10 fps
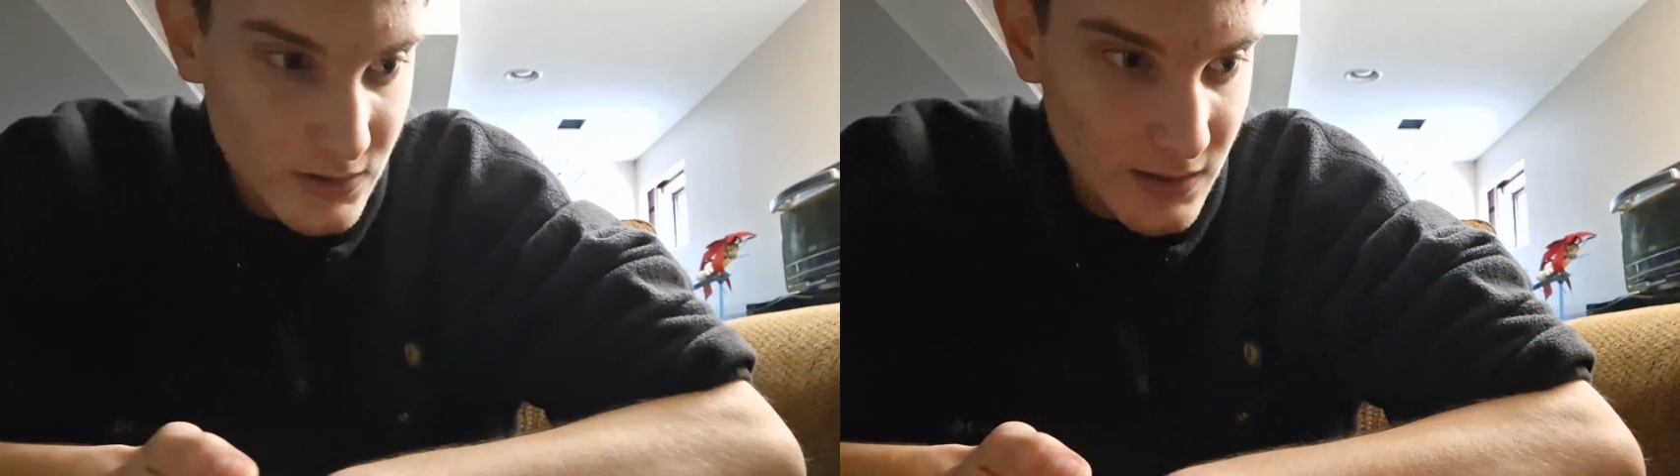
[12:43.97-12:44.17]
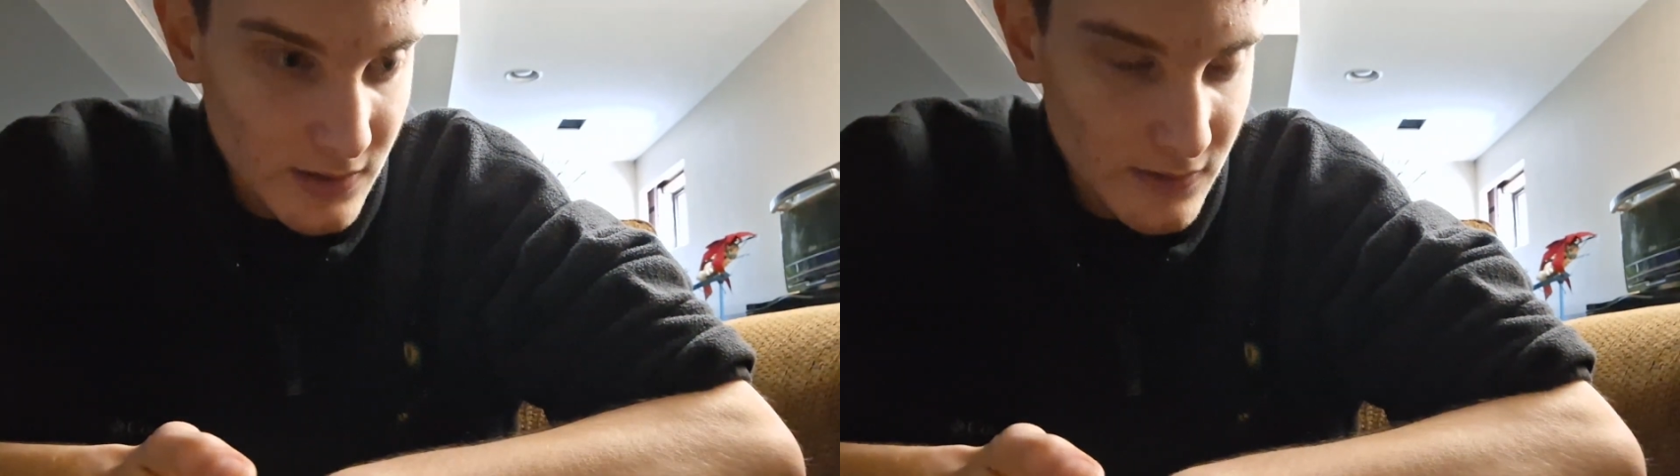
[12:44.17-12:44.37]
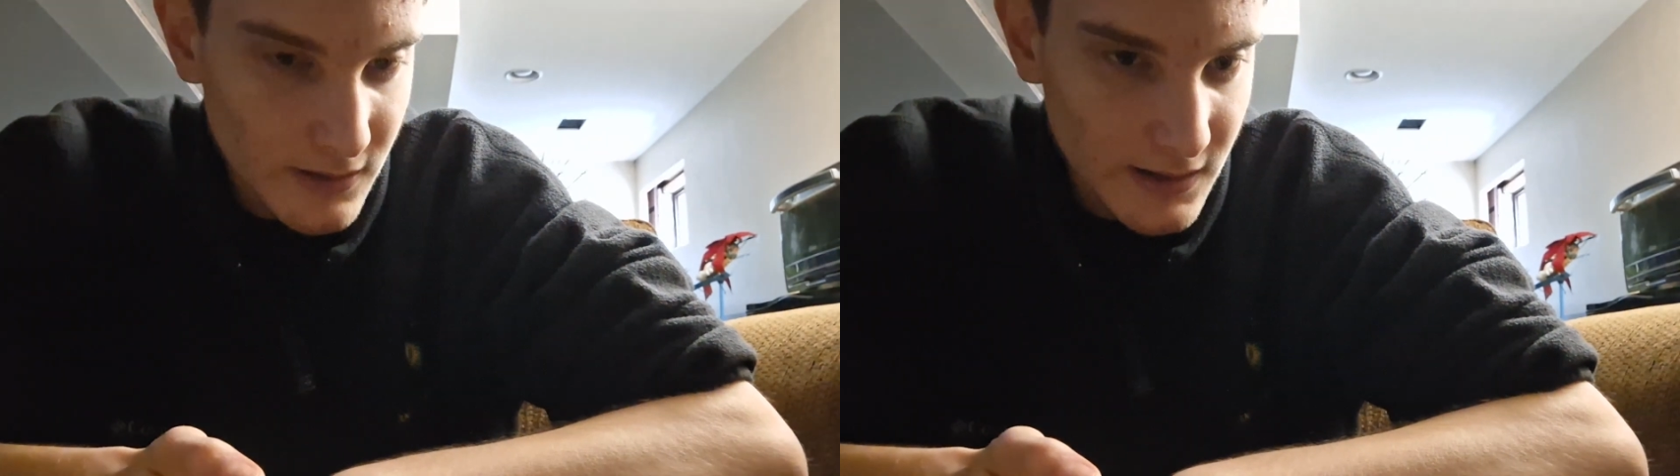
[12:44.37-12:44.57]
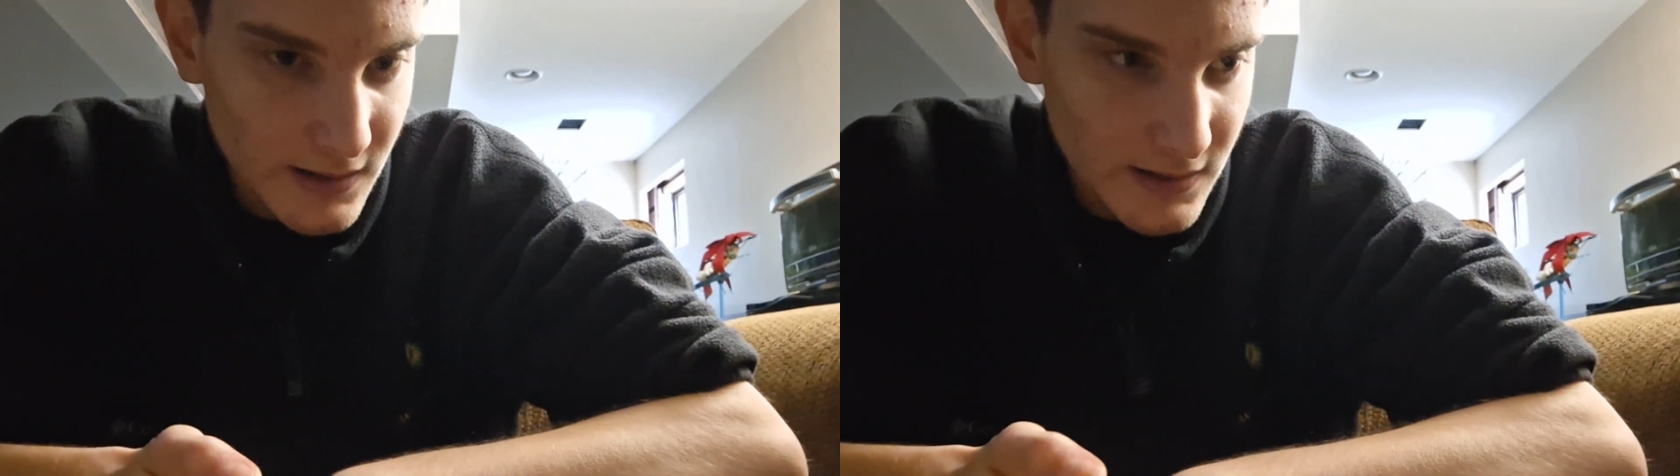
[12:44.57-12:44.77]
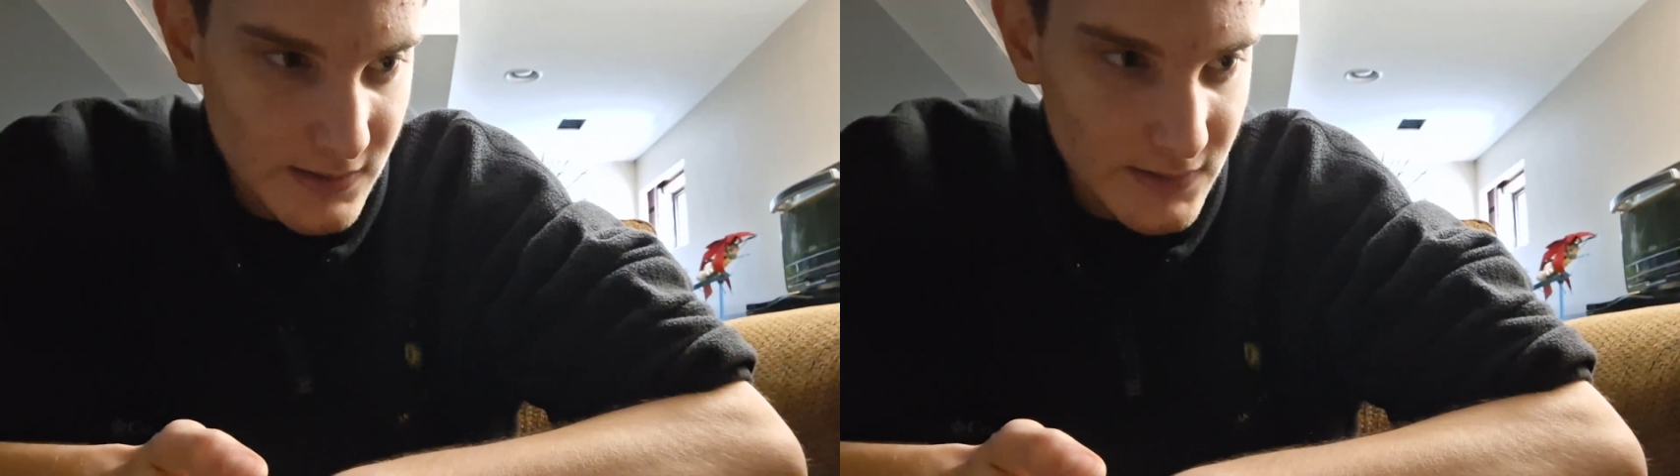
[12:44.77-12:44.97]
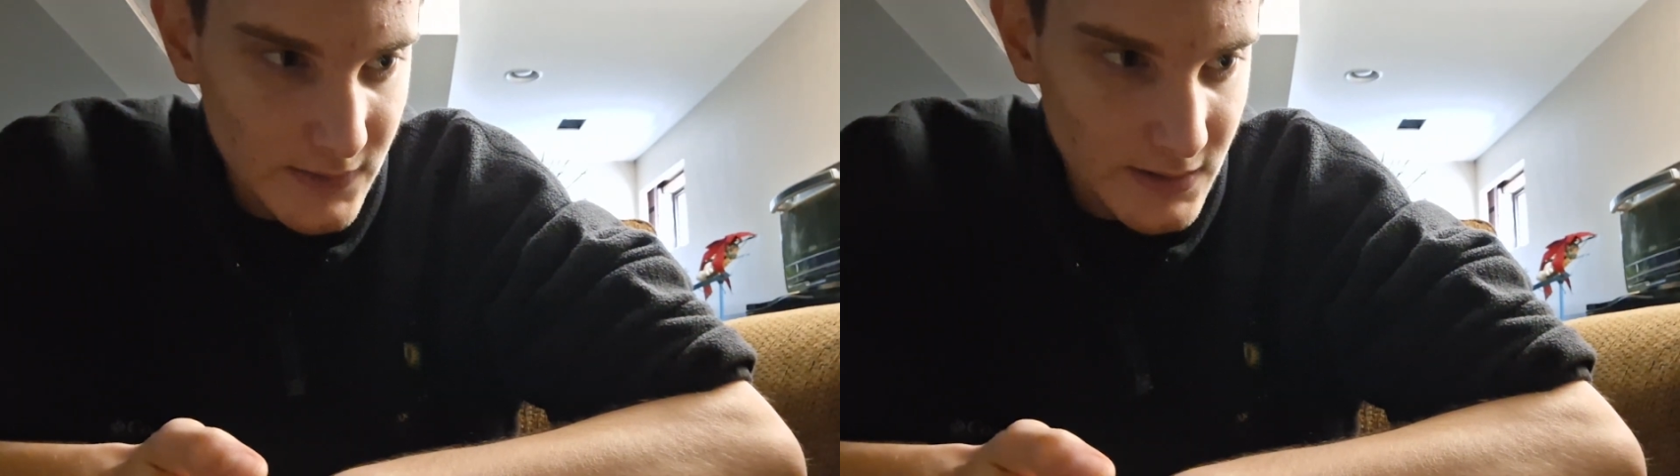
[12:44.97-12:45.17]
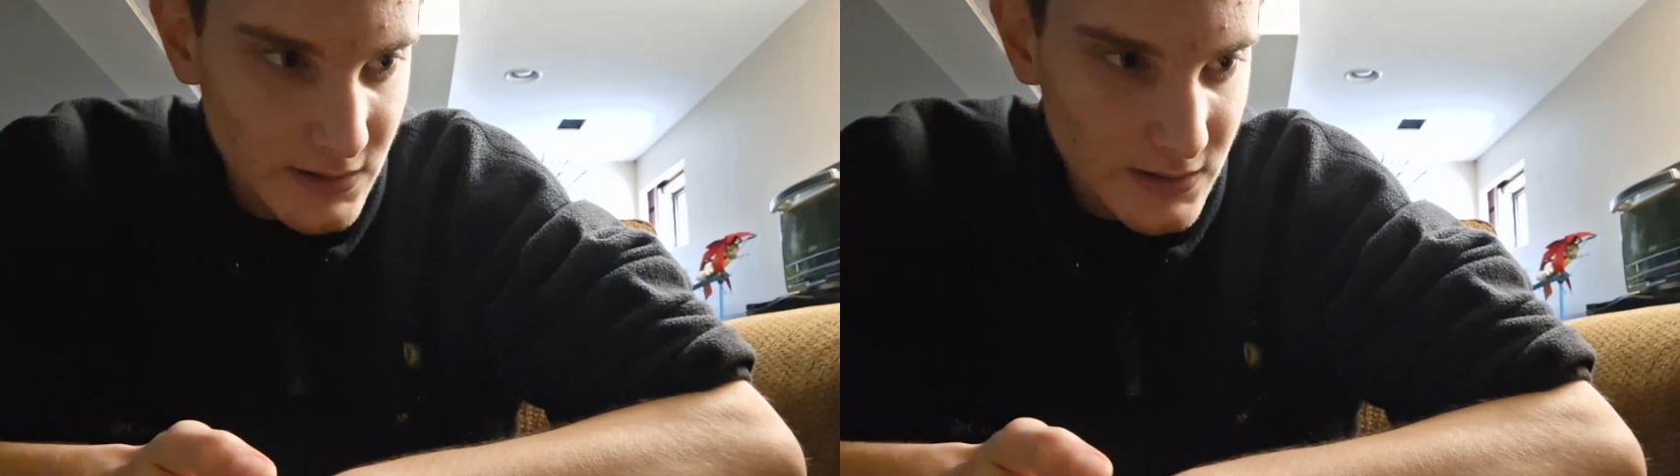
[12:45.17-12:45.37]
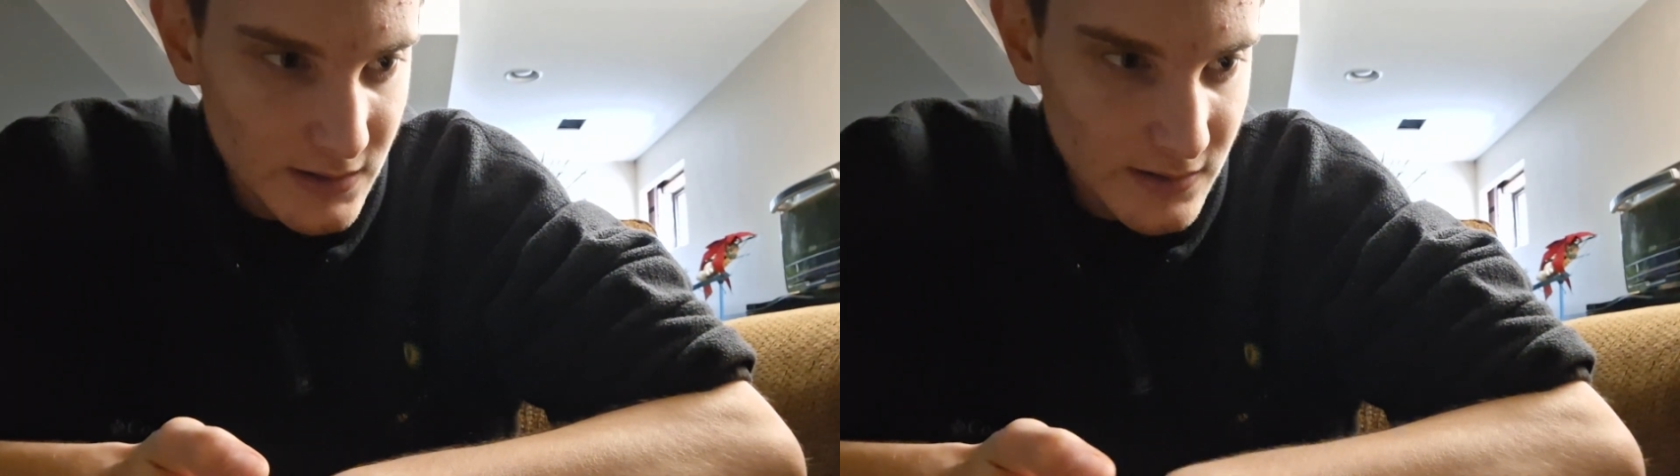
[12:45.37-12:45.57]
I don't really get any
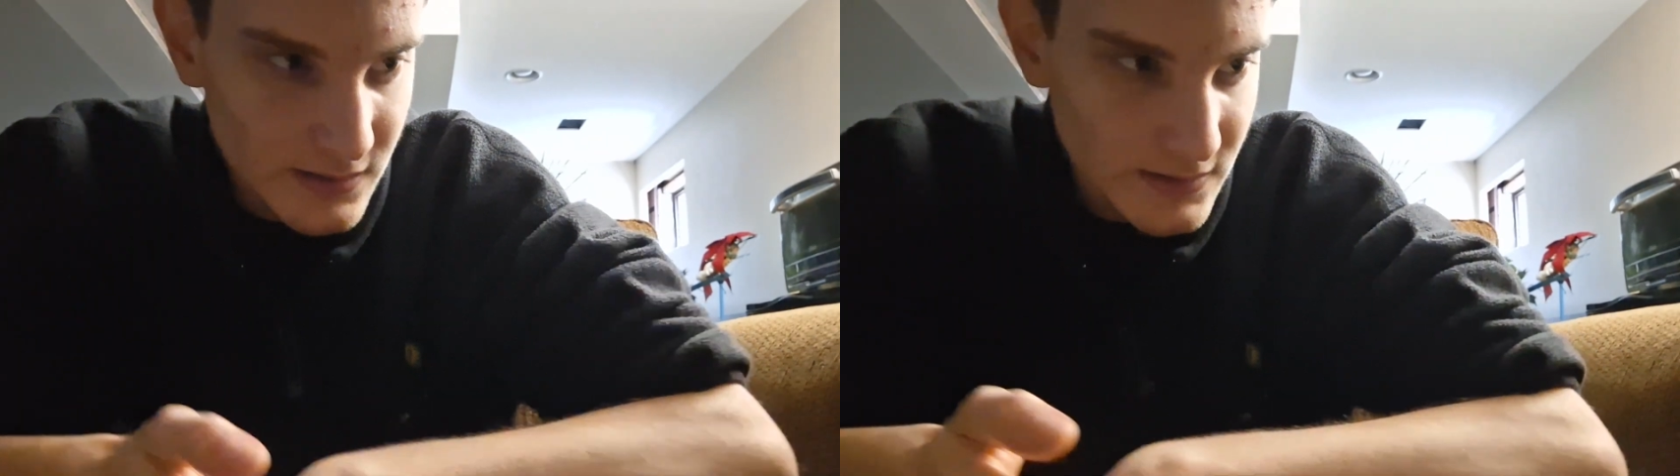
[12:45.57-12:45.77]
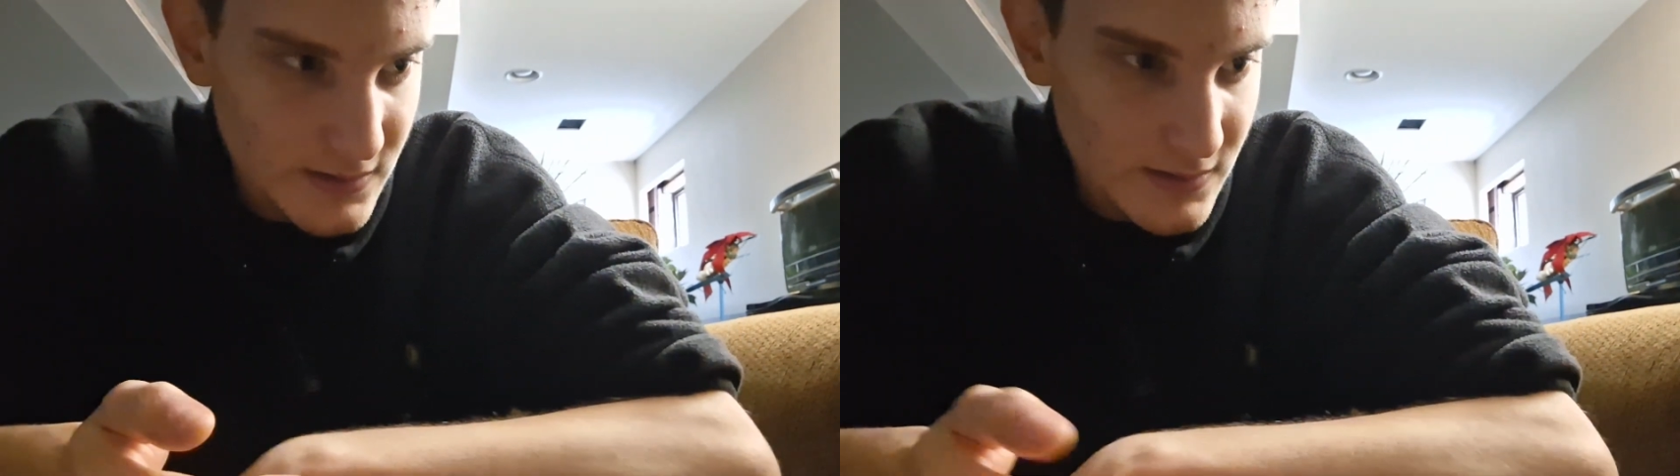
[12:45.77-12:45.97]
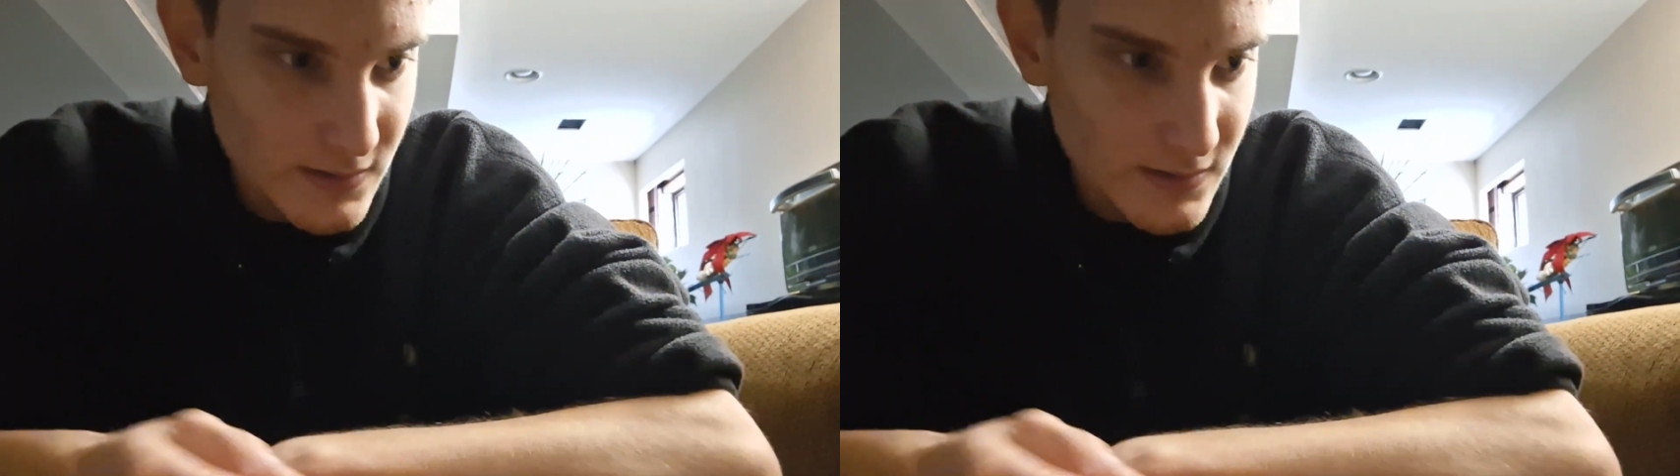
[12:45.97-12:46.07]
sauvage out of this,